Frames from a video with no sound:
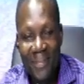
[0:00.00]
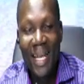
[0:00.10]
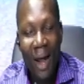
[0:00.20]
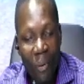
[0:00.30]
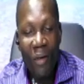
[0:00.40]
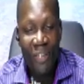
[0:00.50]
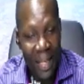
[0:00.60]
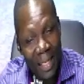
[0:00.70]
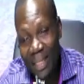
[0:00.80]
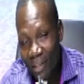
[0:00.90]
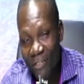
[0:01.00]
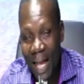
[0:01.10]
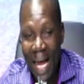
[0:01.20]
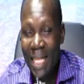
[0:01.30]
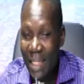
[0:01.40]
our Philadelphia
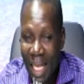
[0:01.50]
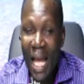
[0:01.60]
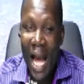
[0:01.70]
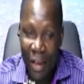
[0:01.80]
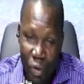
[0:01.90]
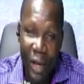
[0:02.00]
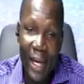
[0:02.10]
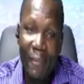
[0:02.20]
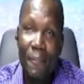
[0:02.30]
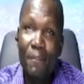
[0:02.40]
as I saw them